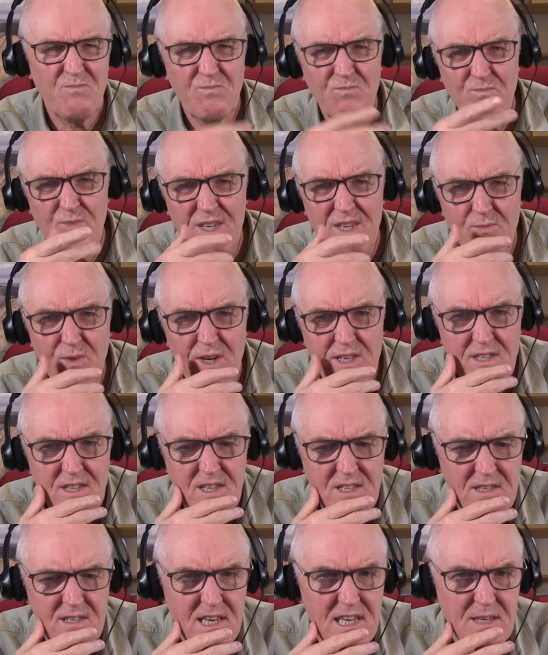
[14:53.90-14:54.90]
when, when's
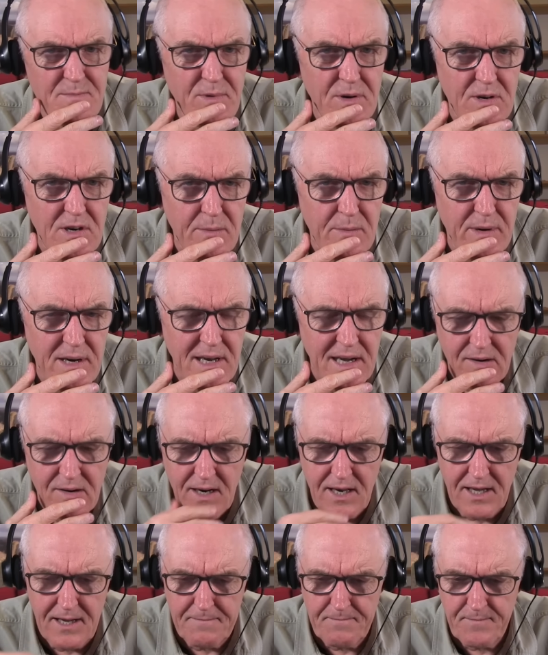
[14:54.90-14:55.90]
this next book coming out,
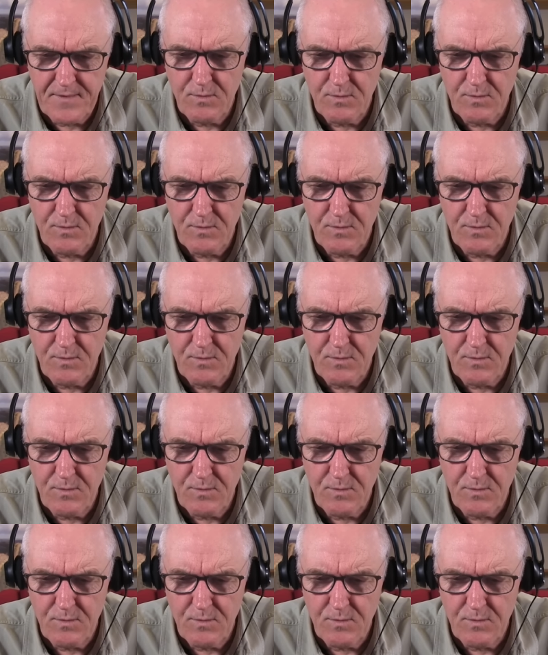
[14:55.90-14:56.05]
Clare, and